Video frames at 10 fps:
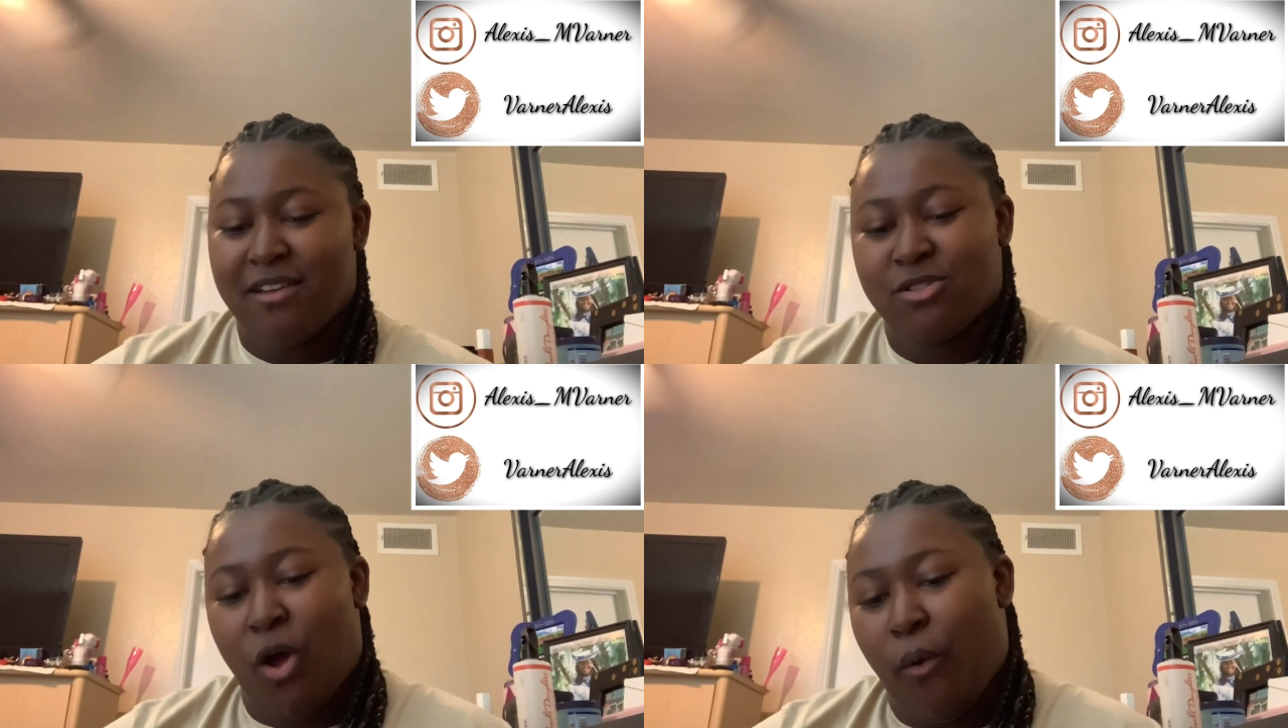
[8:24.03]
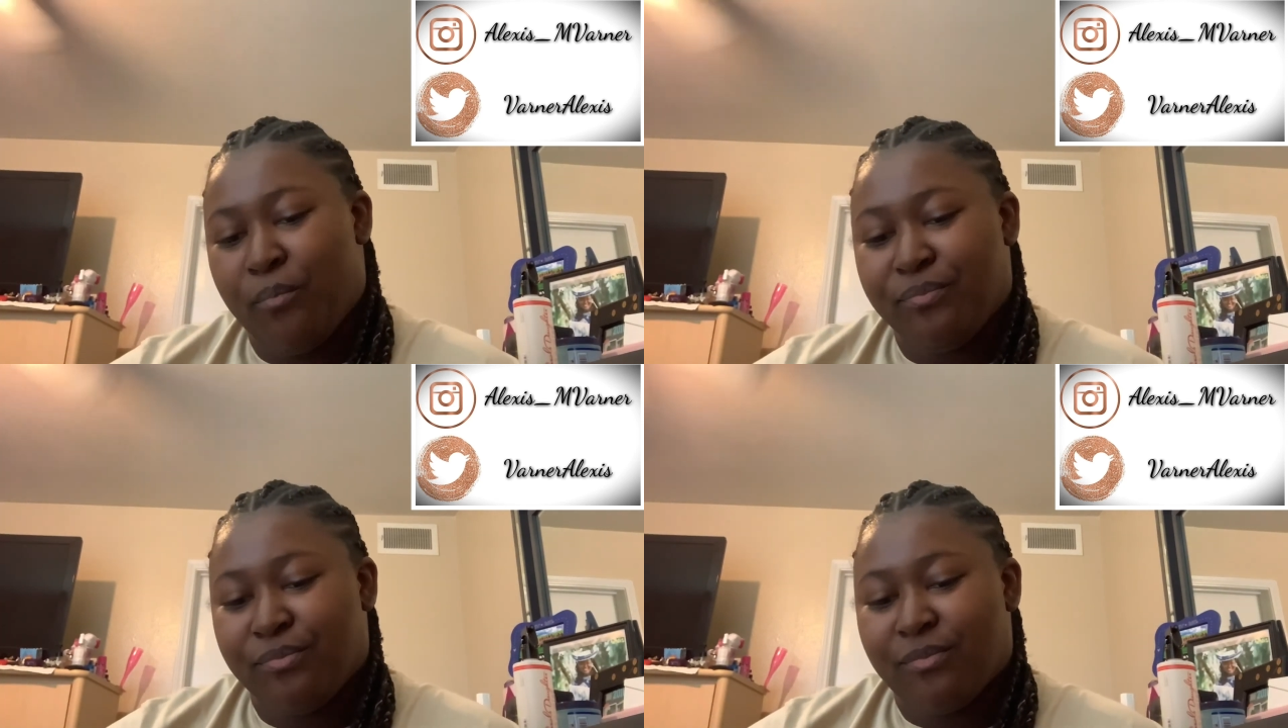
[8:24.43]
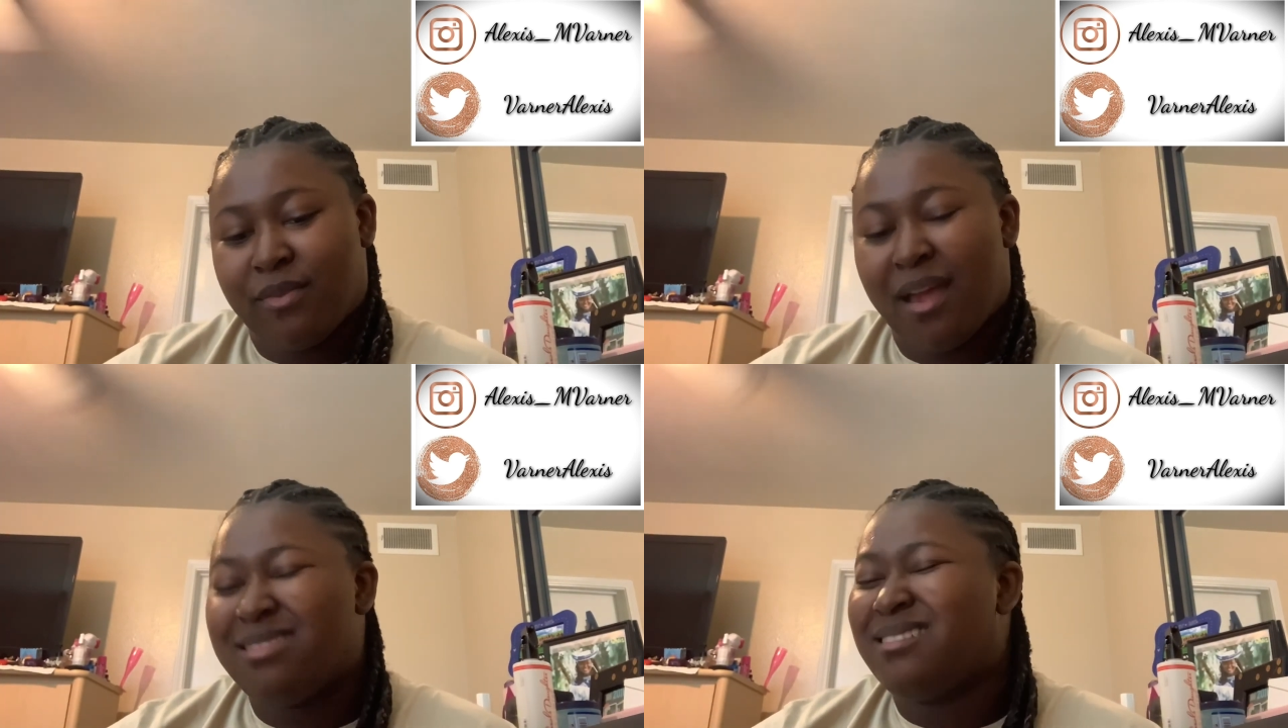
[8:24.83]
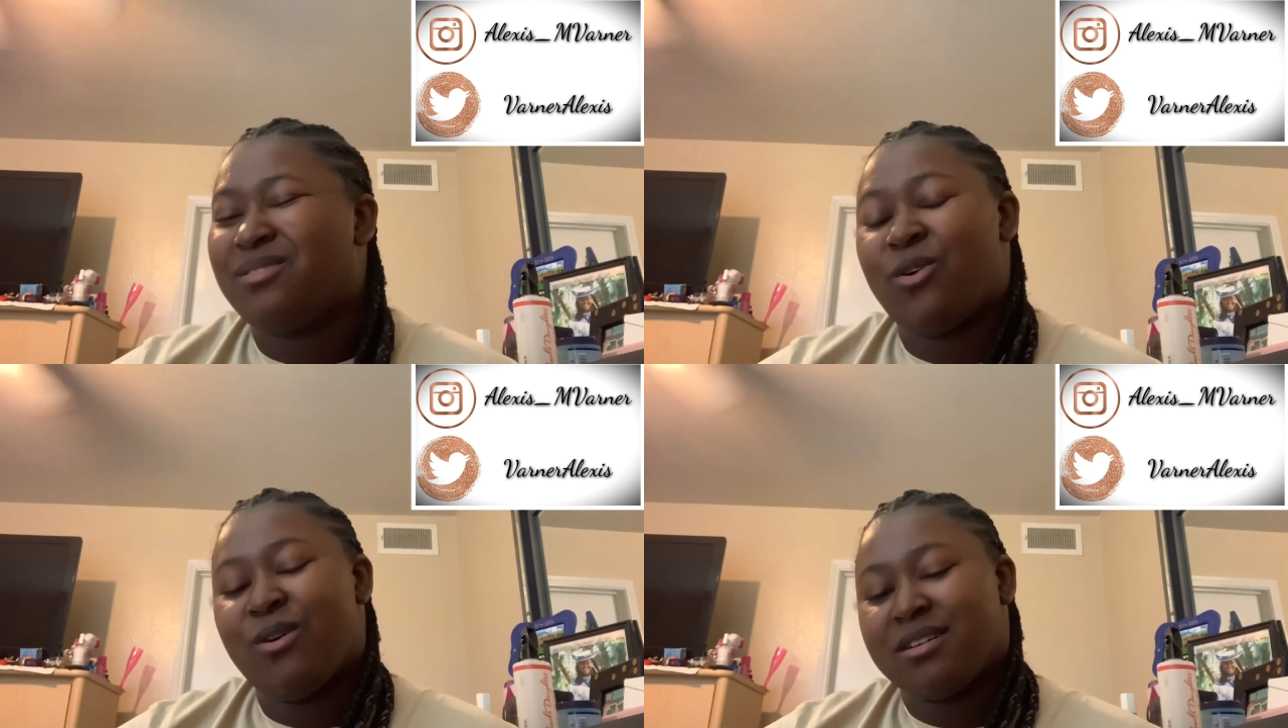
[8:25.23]
So, and then,
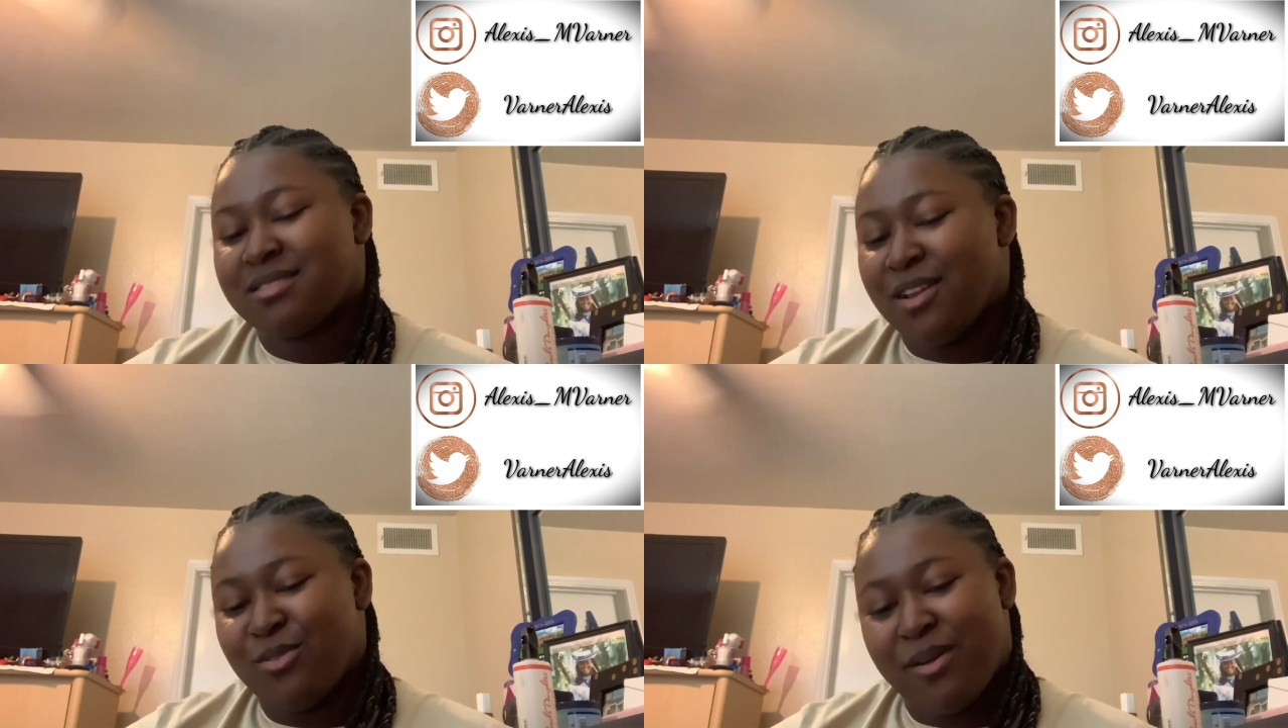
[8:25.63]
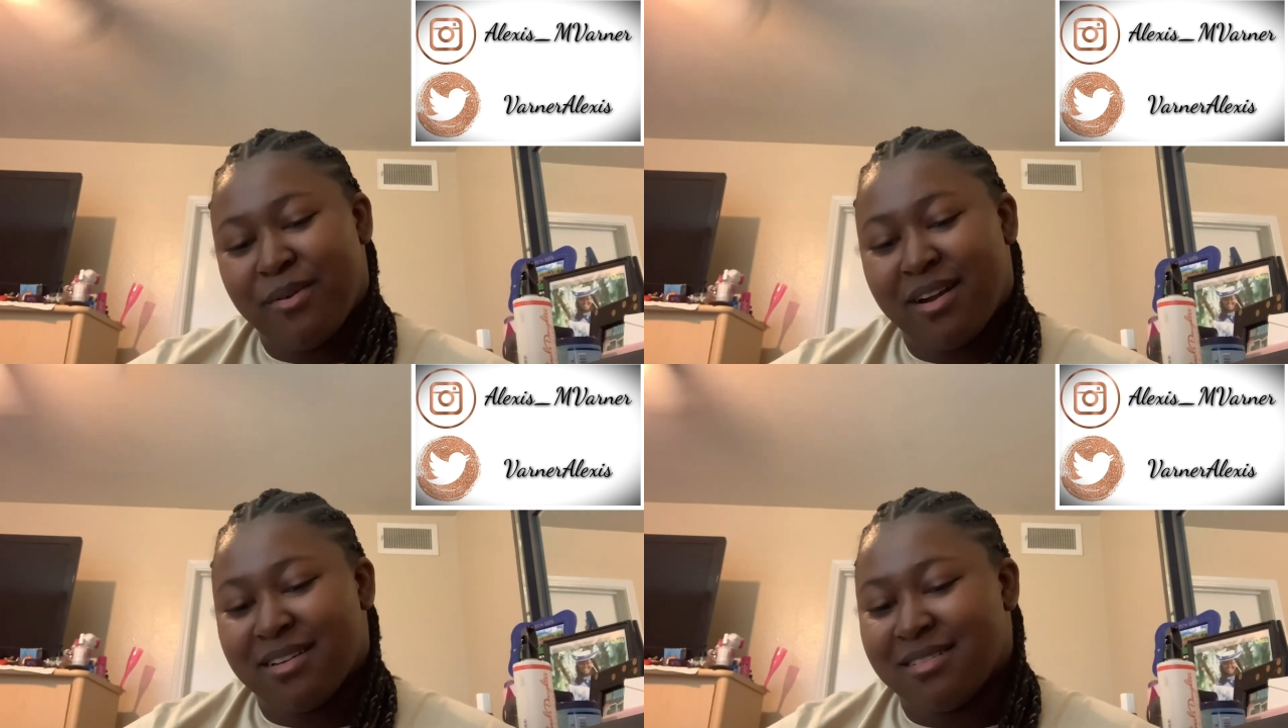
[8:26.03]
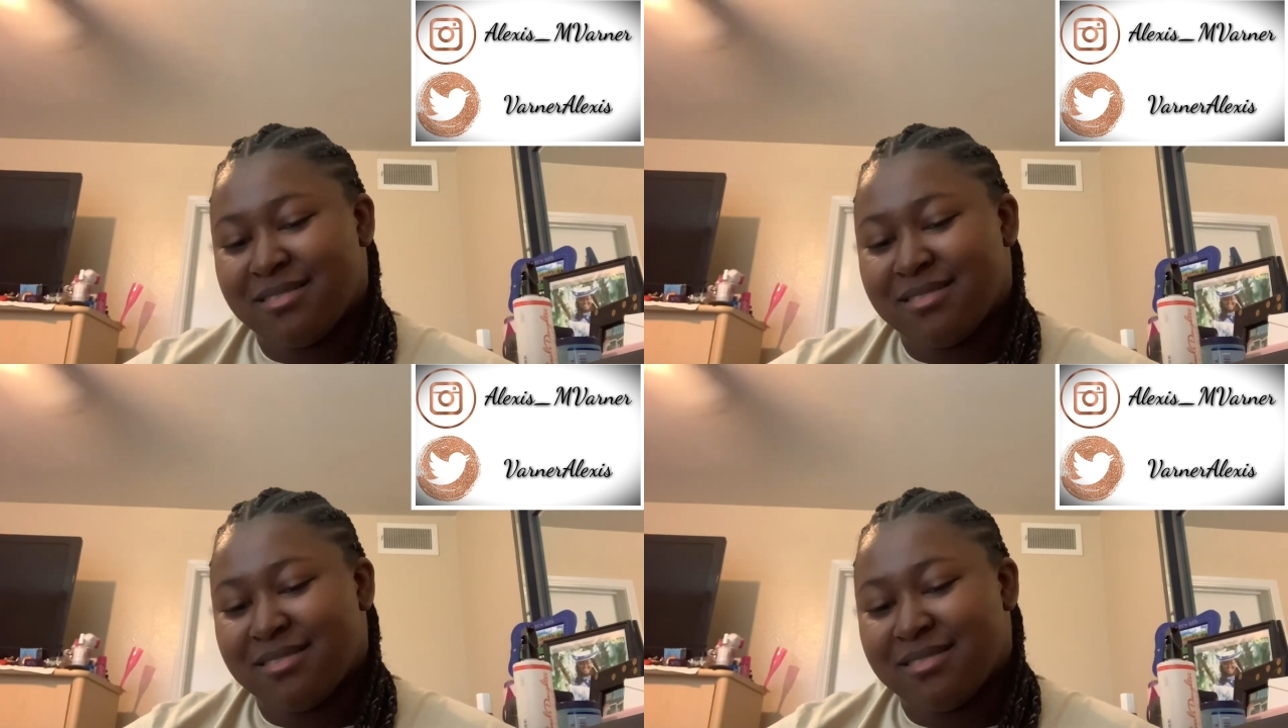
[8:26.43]
of course, I knew they were going to